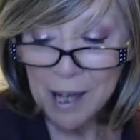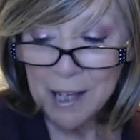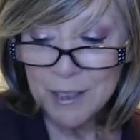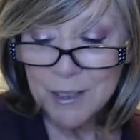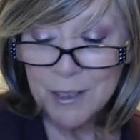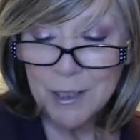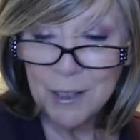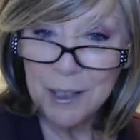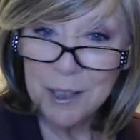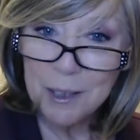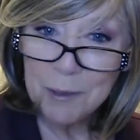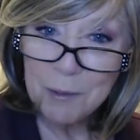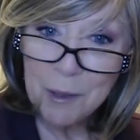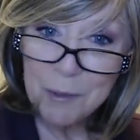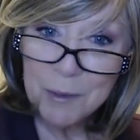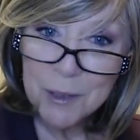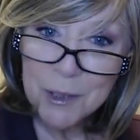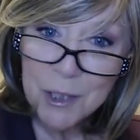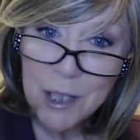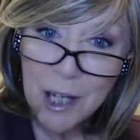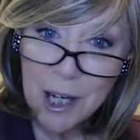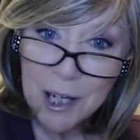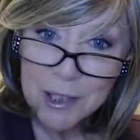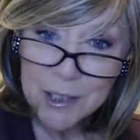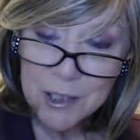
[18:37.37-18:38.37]
So anyway, I was
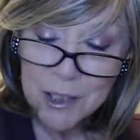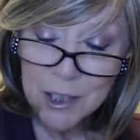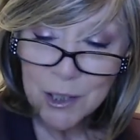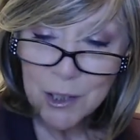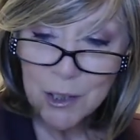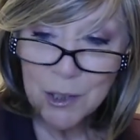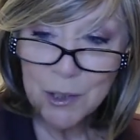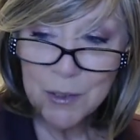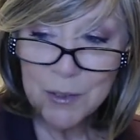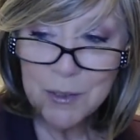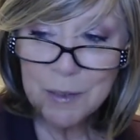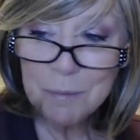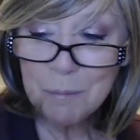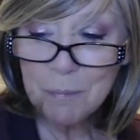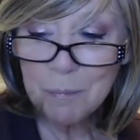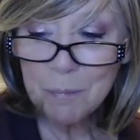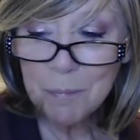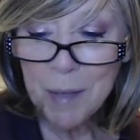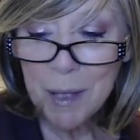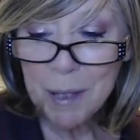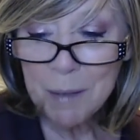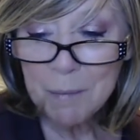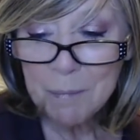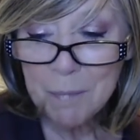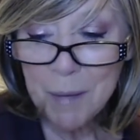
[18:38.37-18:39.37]
talking to her and
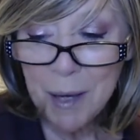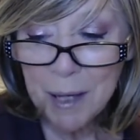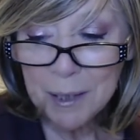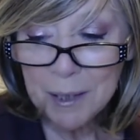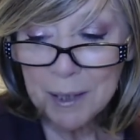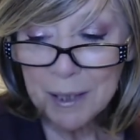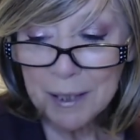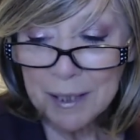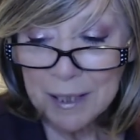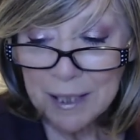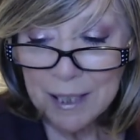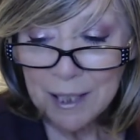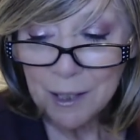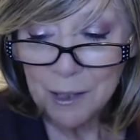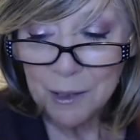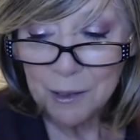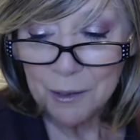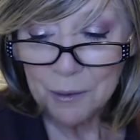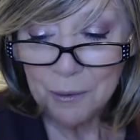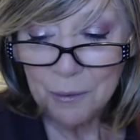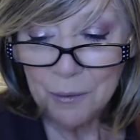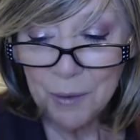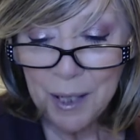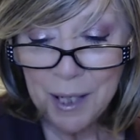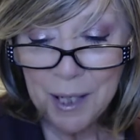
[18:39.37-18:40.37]
patting
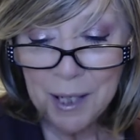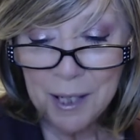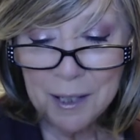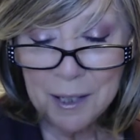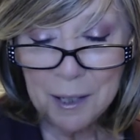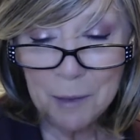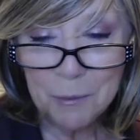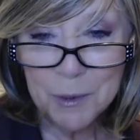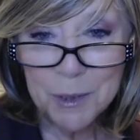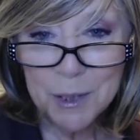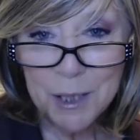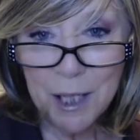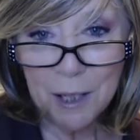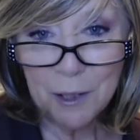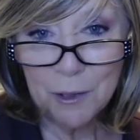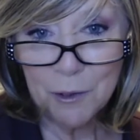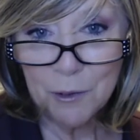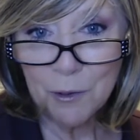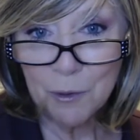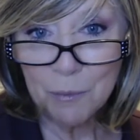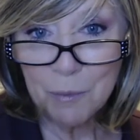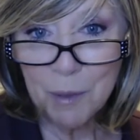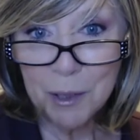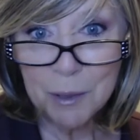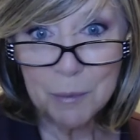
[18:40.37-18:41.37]
Leo, and I was
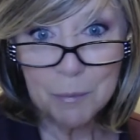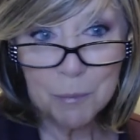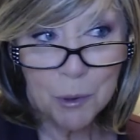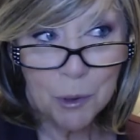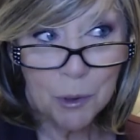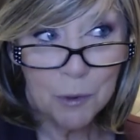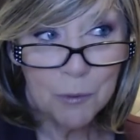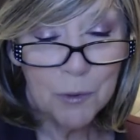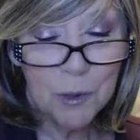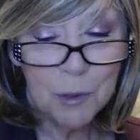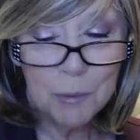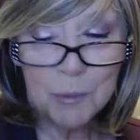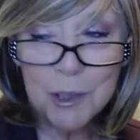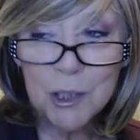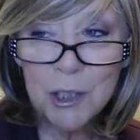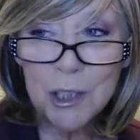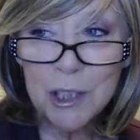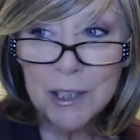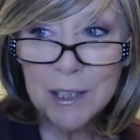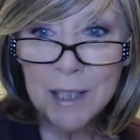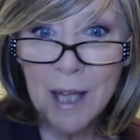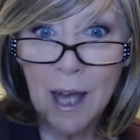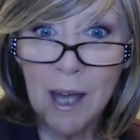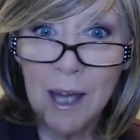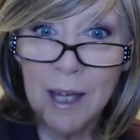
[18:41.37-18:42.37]
telling her about the perfume, and
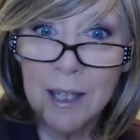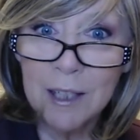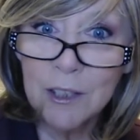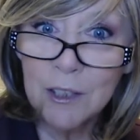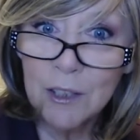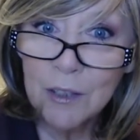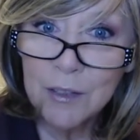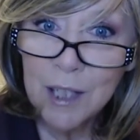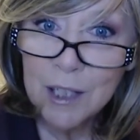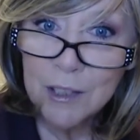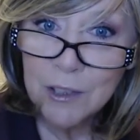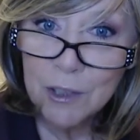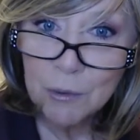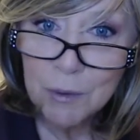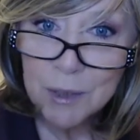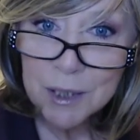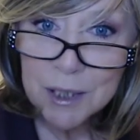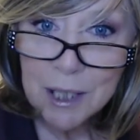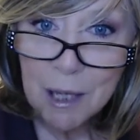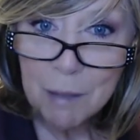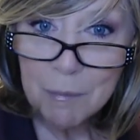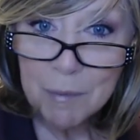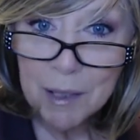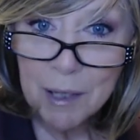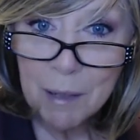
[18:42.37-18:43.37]
she's, you know, that's always
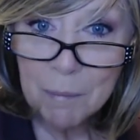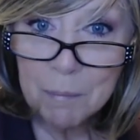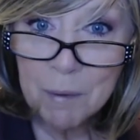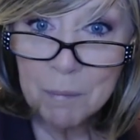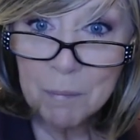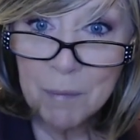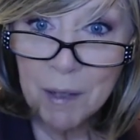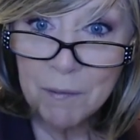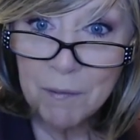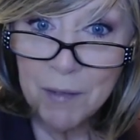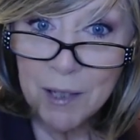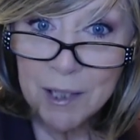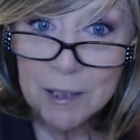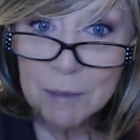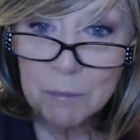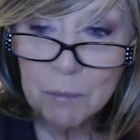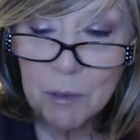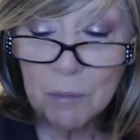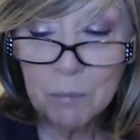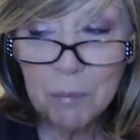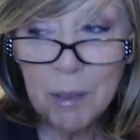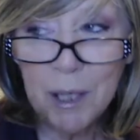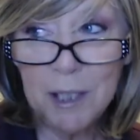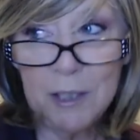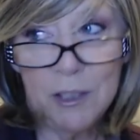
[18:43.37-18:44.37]
coming up in my
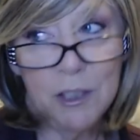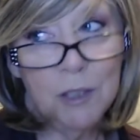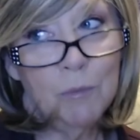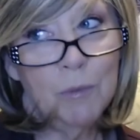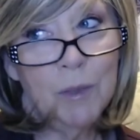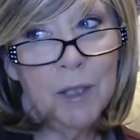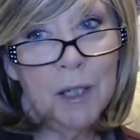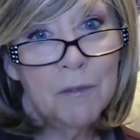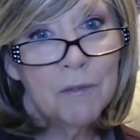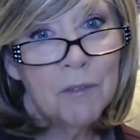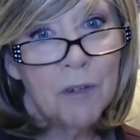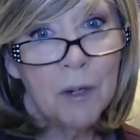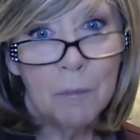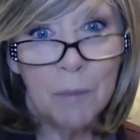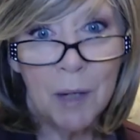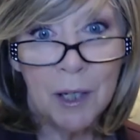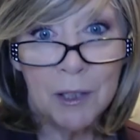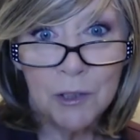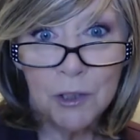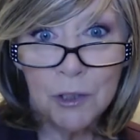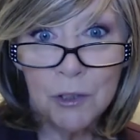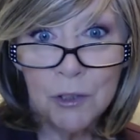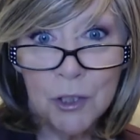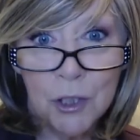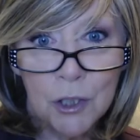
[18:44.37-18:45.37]
Facebook page, and whenever I'm
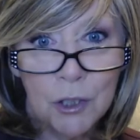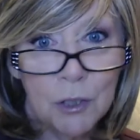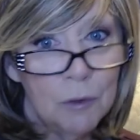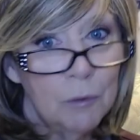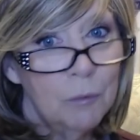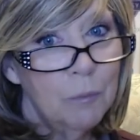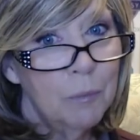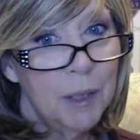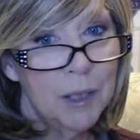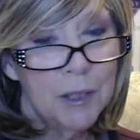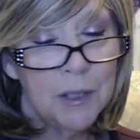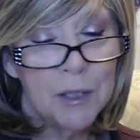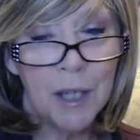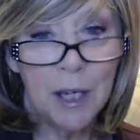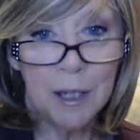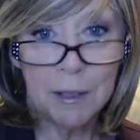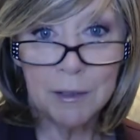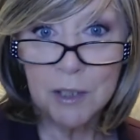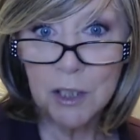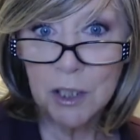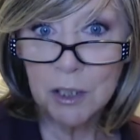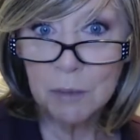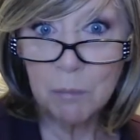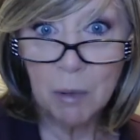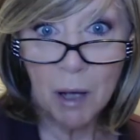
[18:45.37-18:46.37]
on YouTube, it, it
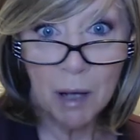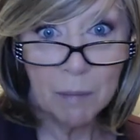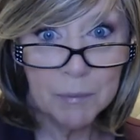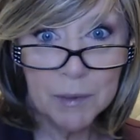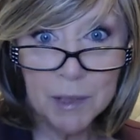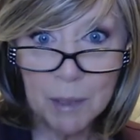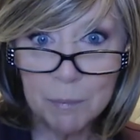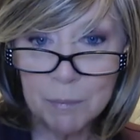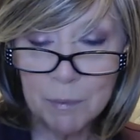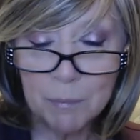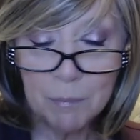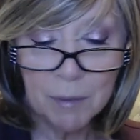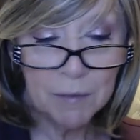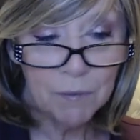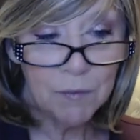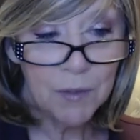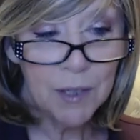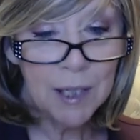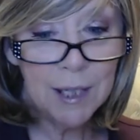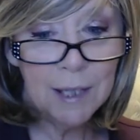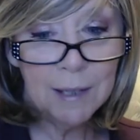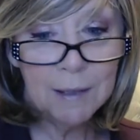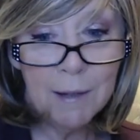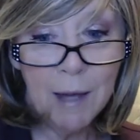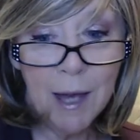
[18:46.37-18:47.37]
just pops up in my
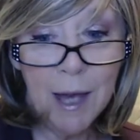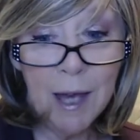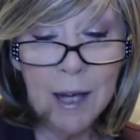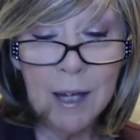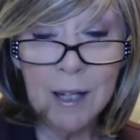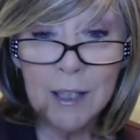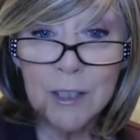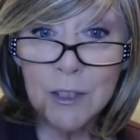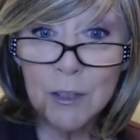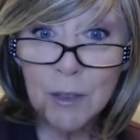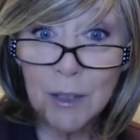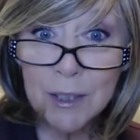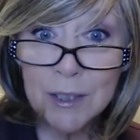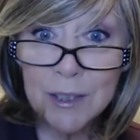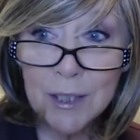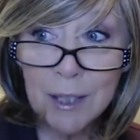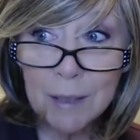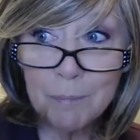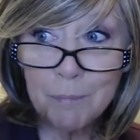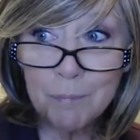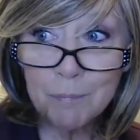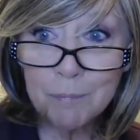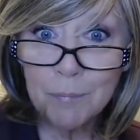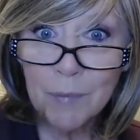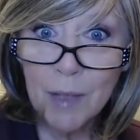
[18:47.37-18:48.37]
feed. So I
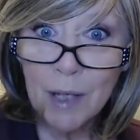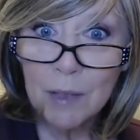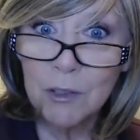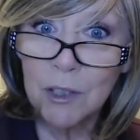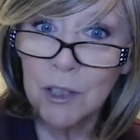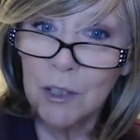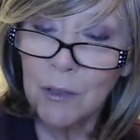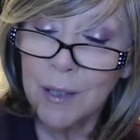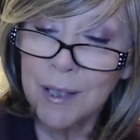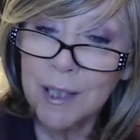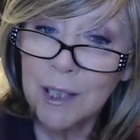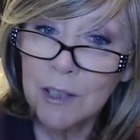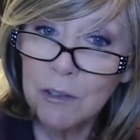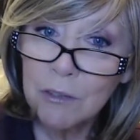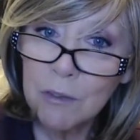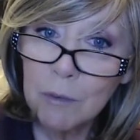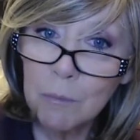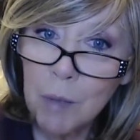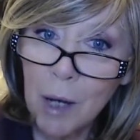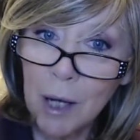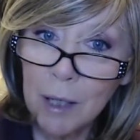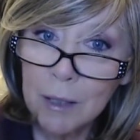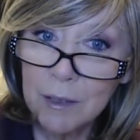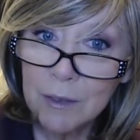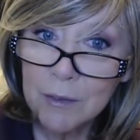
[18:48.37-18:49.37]
said, you know, I got three
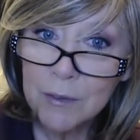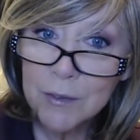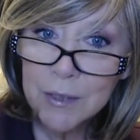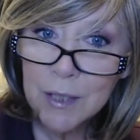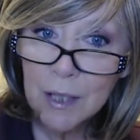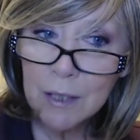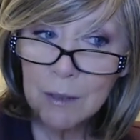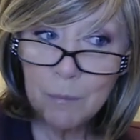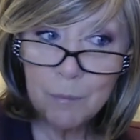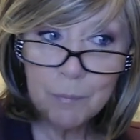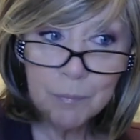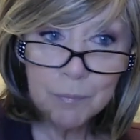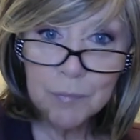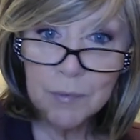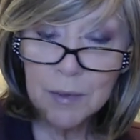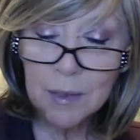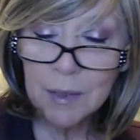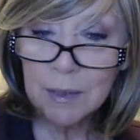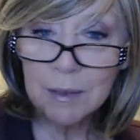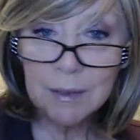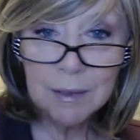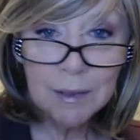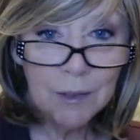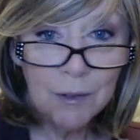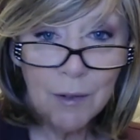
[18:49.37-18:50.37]
bottles. Um,
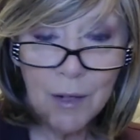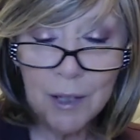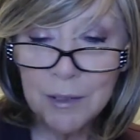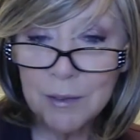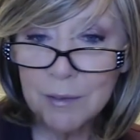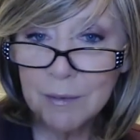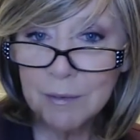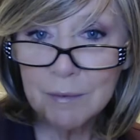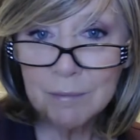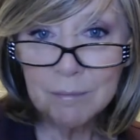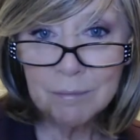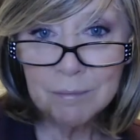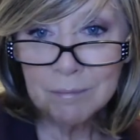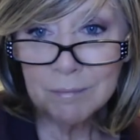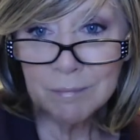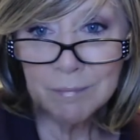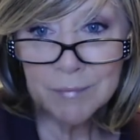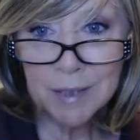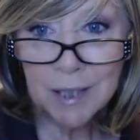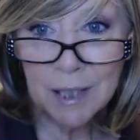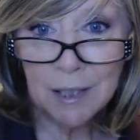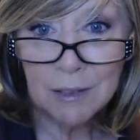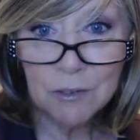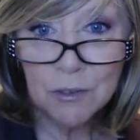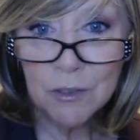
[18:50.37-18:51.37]
you know, I
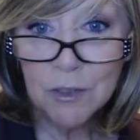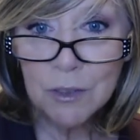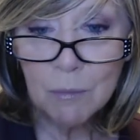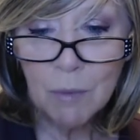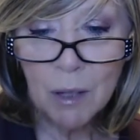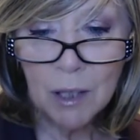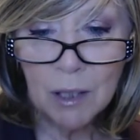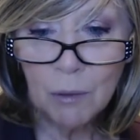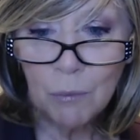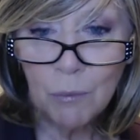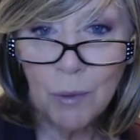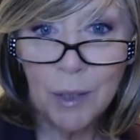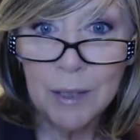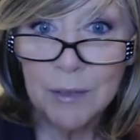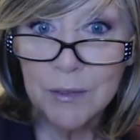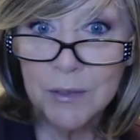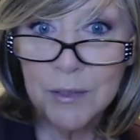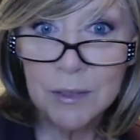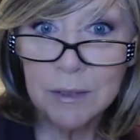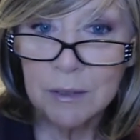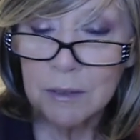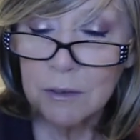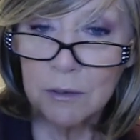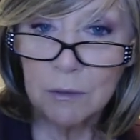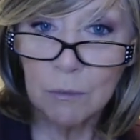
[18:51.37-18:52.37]
can't use them all at
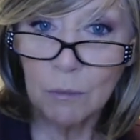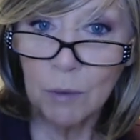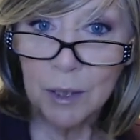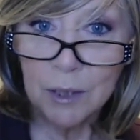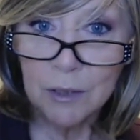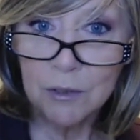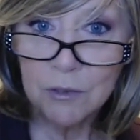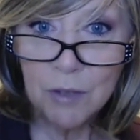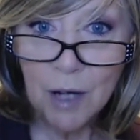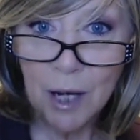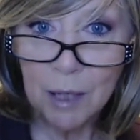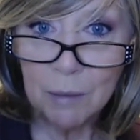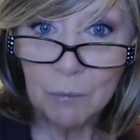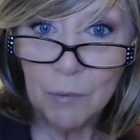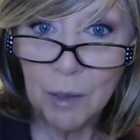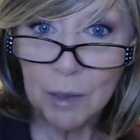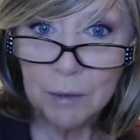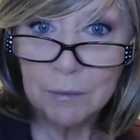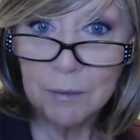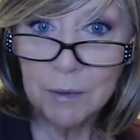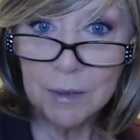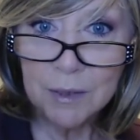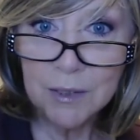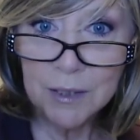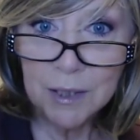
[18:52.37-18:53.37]
once. You want to try
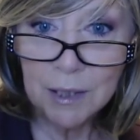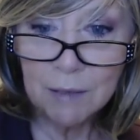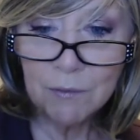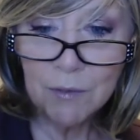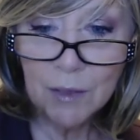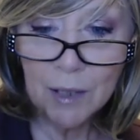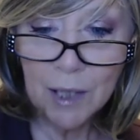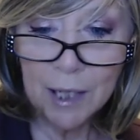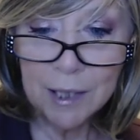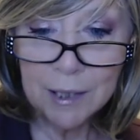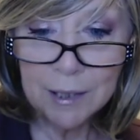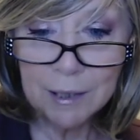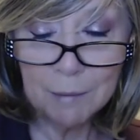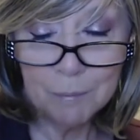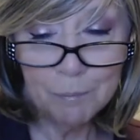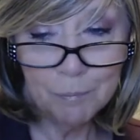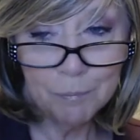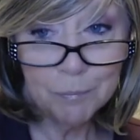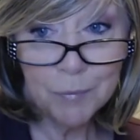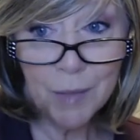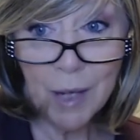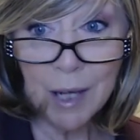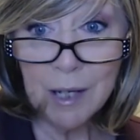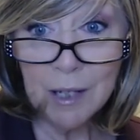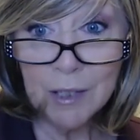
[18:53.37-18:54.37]
one? See if you like it.
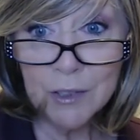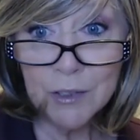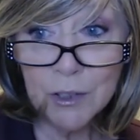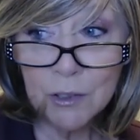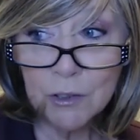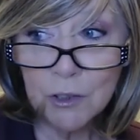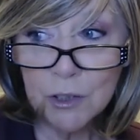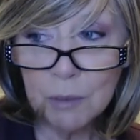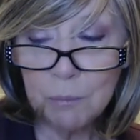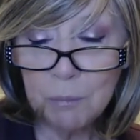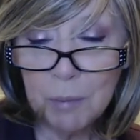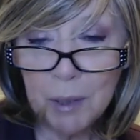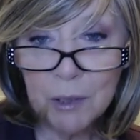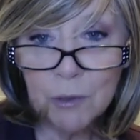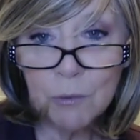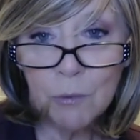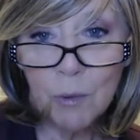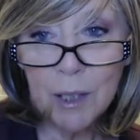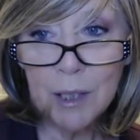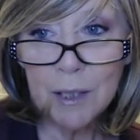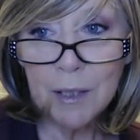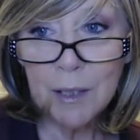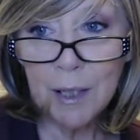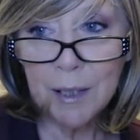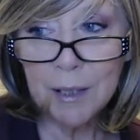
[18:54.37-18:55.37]
So she picked
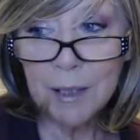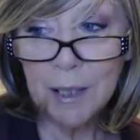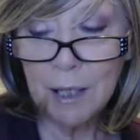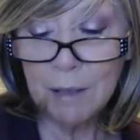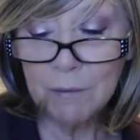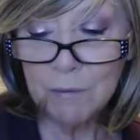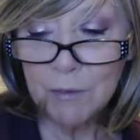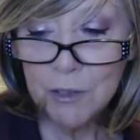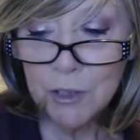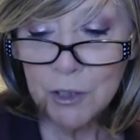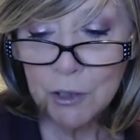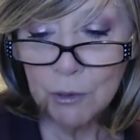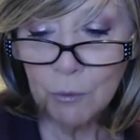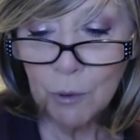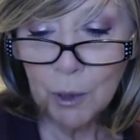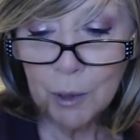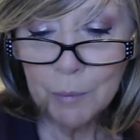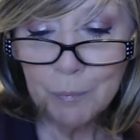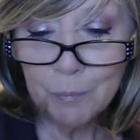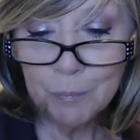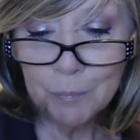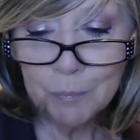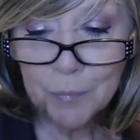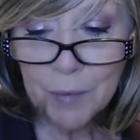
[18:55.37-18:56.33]
one. I gave it to her.